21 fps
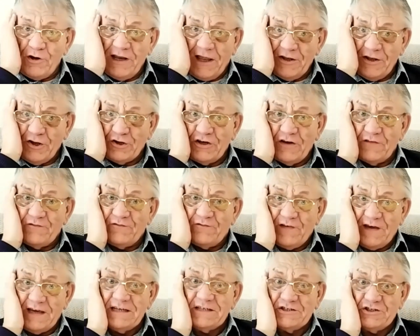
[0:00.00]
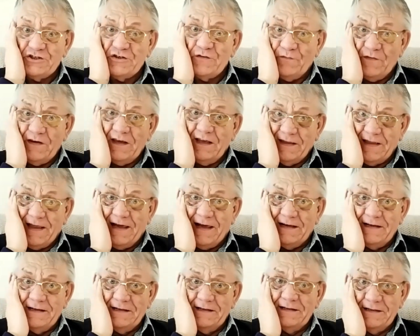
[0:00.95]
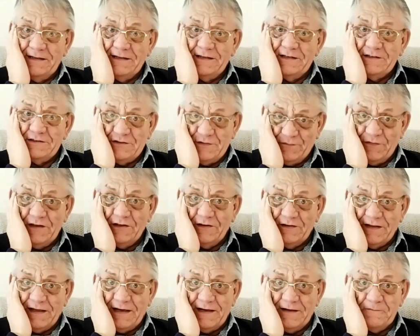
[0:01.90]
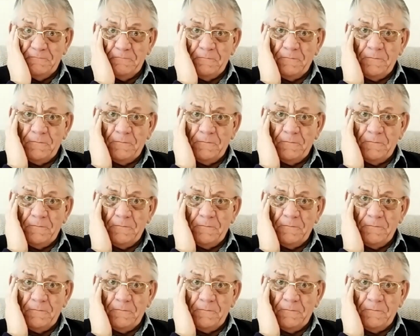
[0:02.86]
your hand on your face. Do you feel that? Do you feel that?